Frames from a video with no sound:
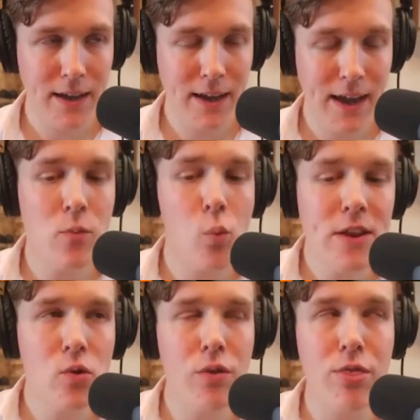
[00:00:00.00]
And then when
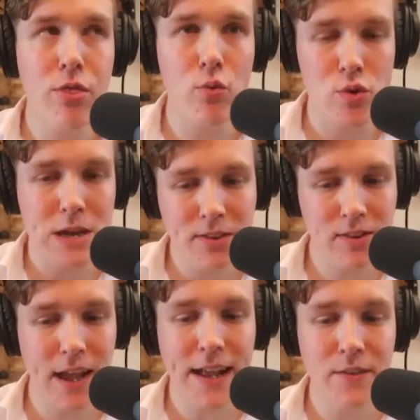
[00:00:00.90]
you're 3
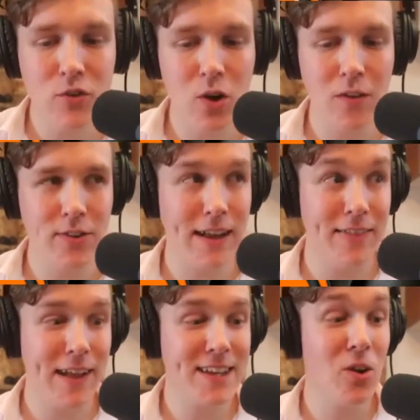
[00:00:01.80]
months ahead of your content,
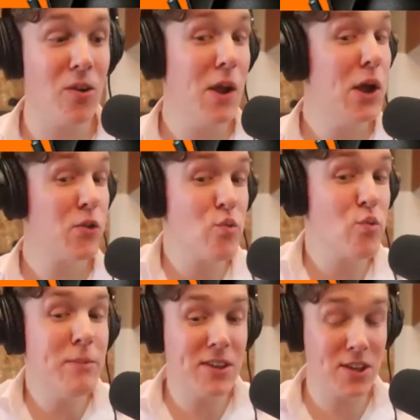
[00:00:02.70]
and that's not
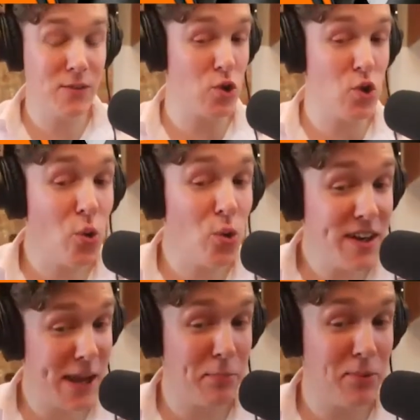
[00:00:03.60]
3 months of
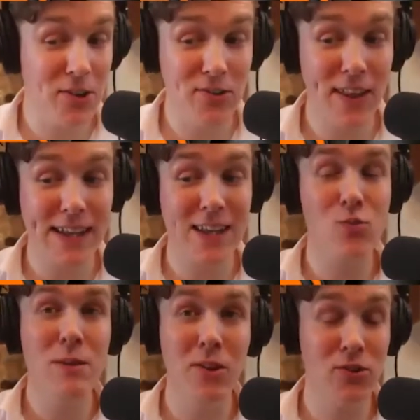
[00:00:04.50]
recorded episodes, that's
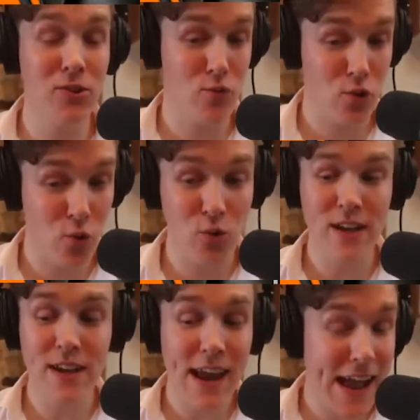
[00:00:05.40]
3 months of
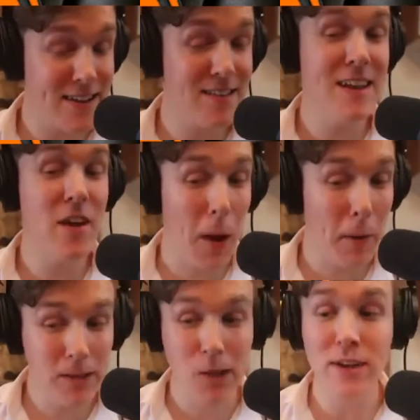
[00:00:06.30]
recorded, edited,
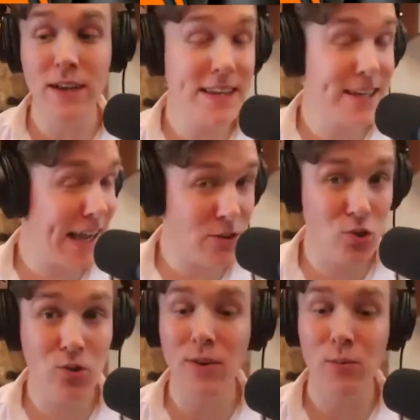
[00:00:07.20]
uploaded,
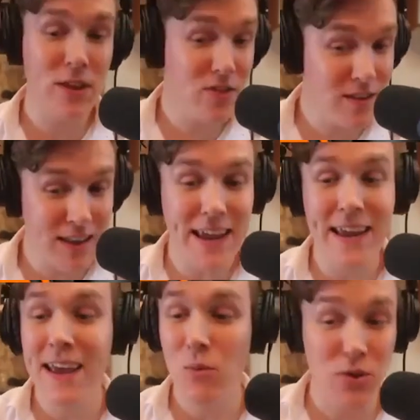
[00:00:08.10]
scheduled with the
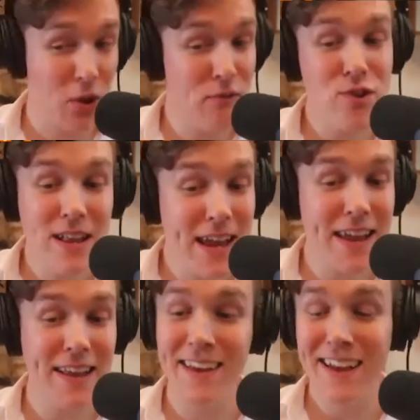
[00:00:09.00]
date, with everything
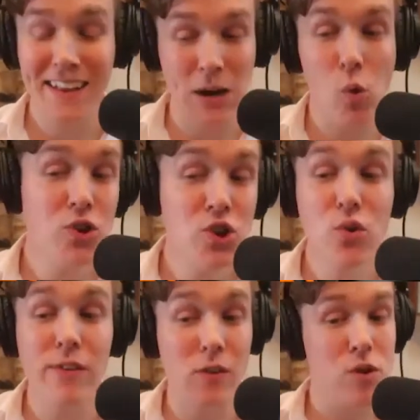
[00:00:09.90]
in, like once
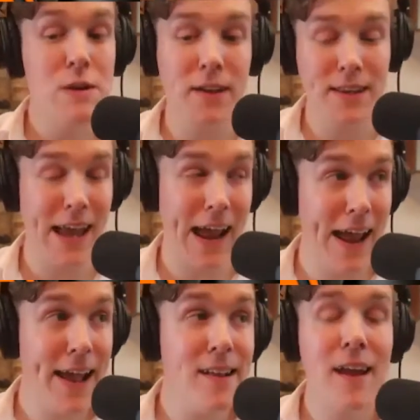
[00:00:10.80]
you're 3 months
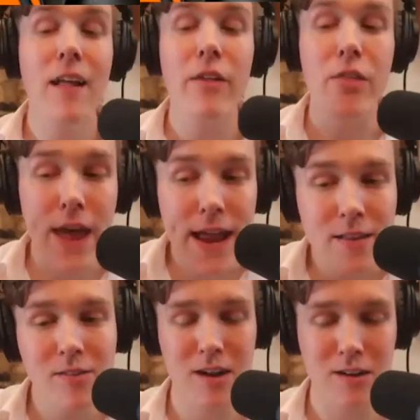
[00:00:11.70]
ahead,
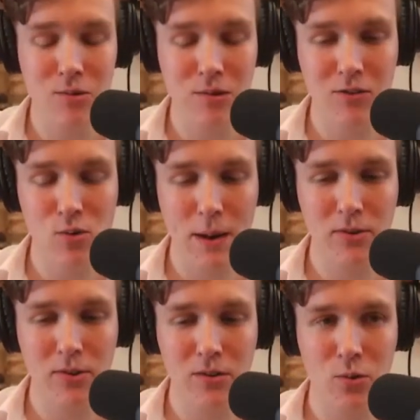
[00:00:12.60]
then start doing 2
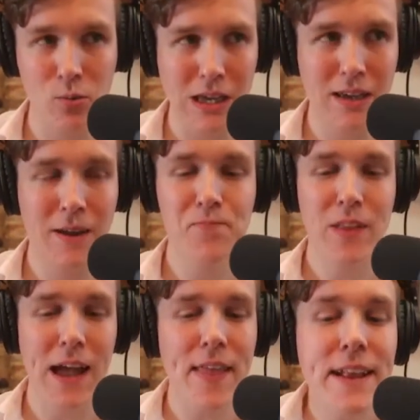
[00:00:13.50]
episodes a week,
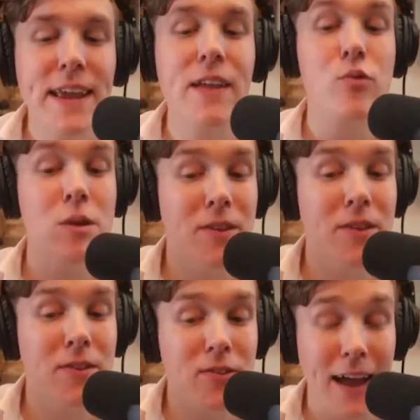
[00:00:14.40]
and then get 3
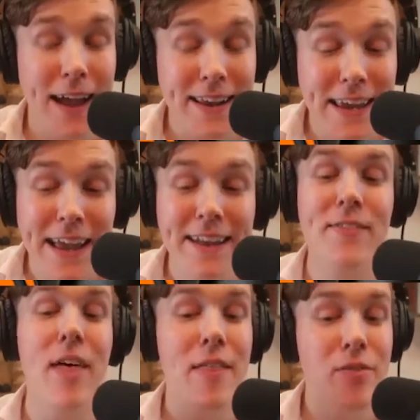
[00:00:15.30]
months ahead again
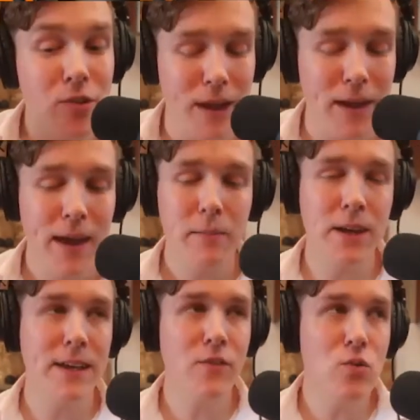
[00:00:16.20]
and then do it.
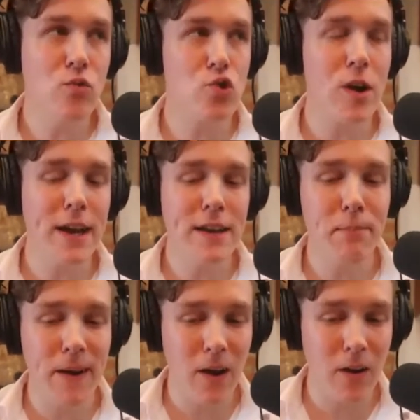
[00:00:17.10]
Because if you try and
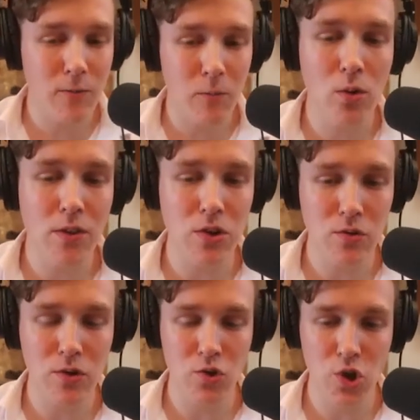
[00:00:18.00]
bite off more than you
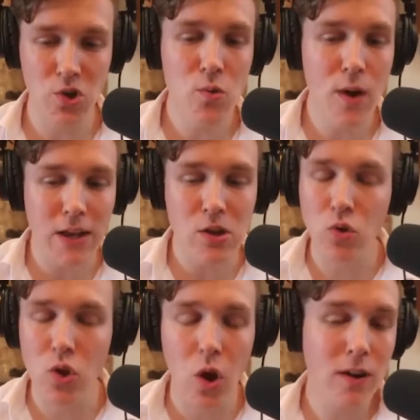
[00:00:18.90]
can chew and you're
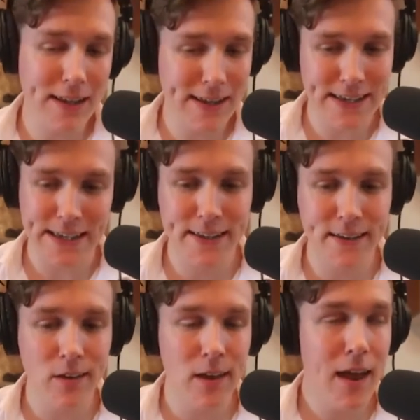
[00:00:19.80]
not
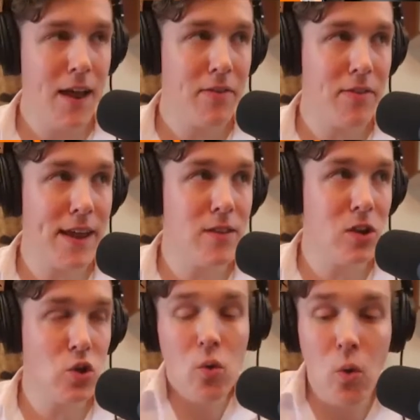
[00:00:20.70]
consistent, then
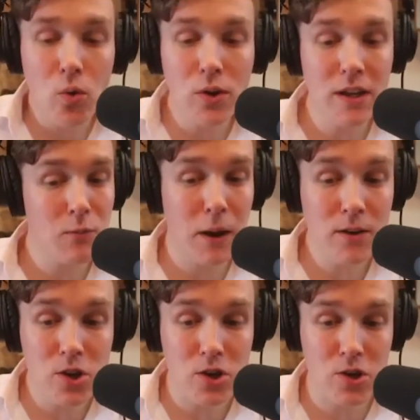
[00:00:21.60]
your audience
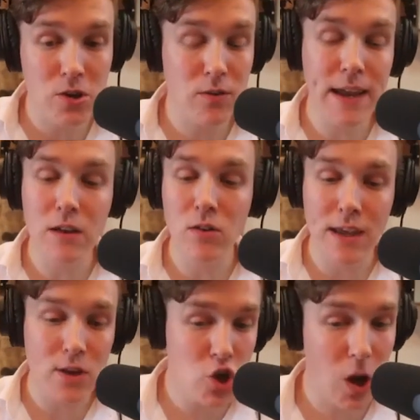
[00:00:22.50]
punishes you. They
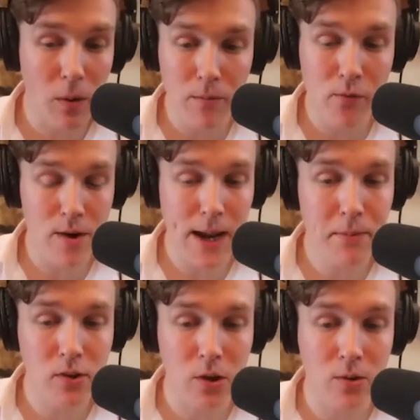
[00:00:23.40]
show up for an
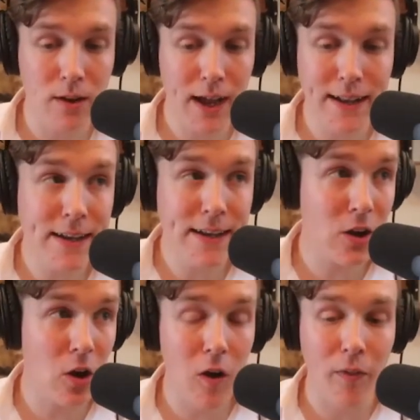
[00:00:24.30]
episode and then it's
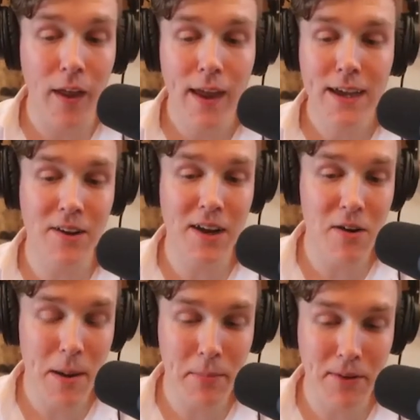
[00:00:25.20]
gone. You know, and I
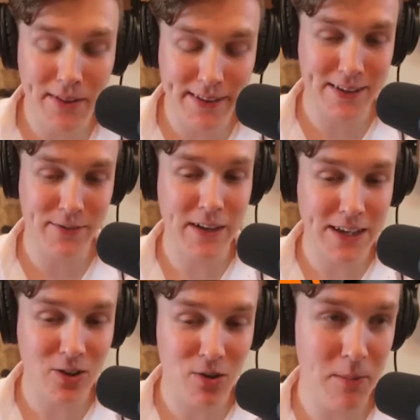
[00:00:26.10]
remember there's a funny
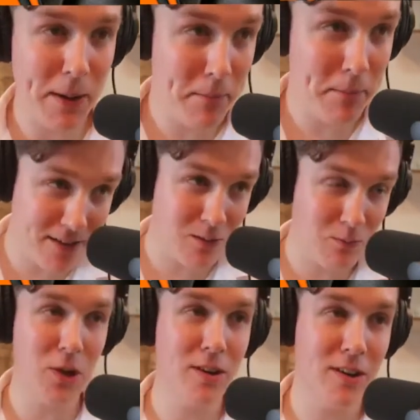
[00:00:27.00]
story about me and
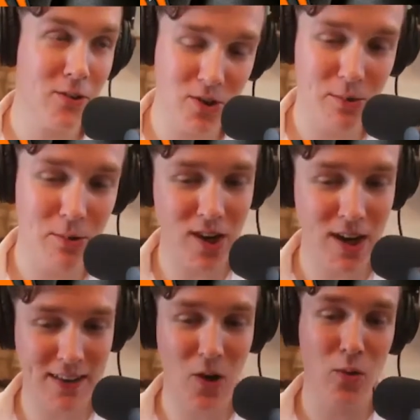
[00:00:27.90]
some donuts, which I won't
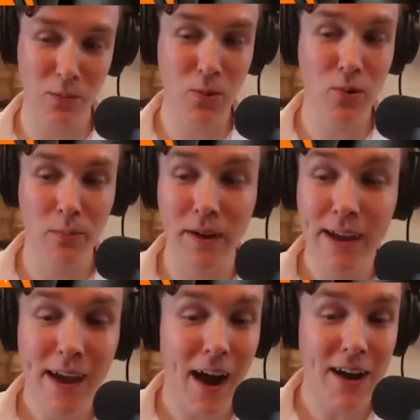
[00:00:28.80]
share the whole caboodle,
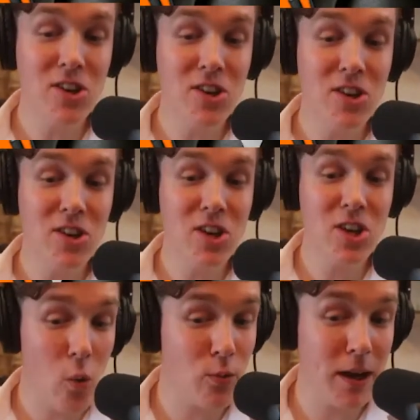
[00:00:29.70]
but I used to
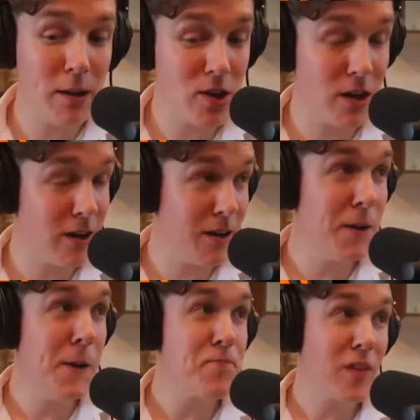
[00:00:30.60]
always, when I was
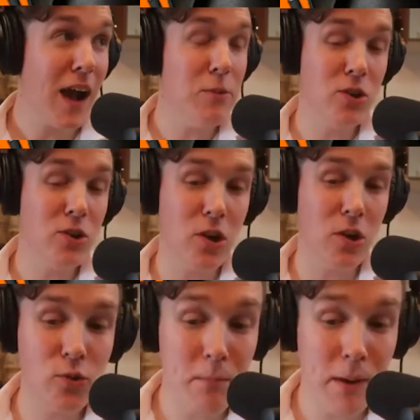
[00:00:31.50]
younger, I would go
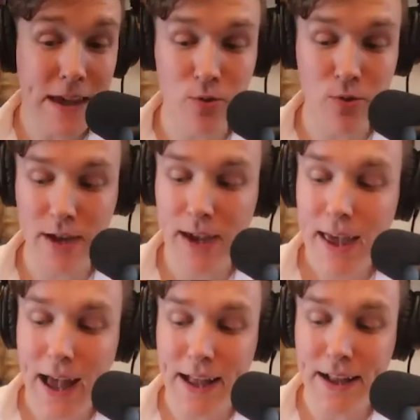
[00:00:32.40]
to a bakery,
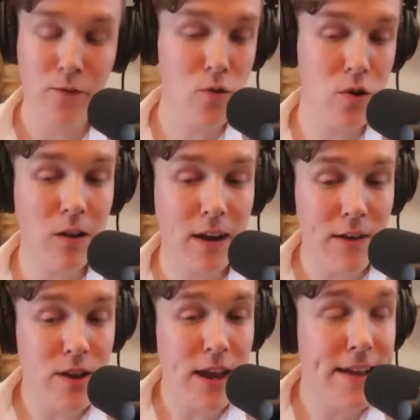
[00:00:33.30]
and at 4 o'clock
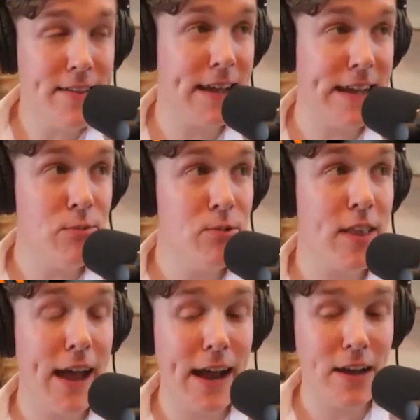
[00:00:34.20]
every day, the lady was
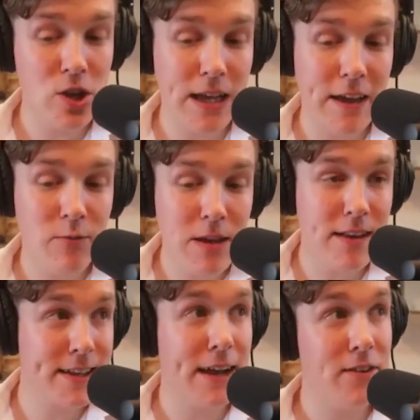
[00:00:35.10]
there and she gave me
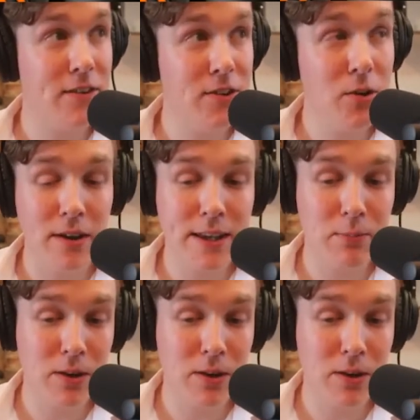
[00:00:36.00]
discounted donuts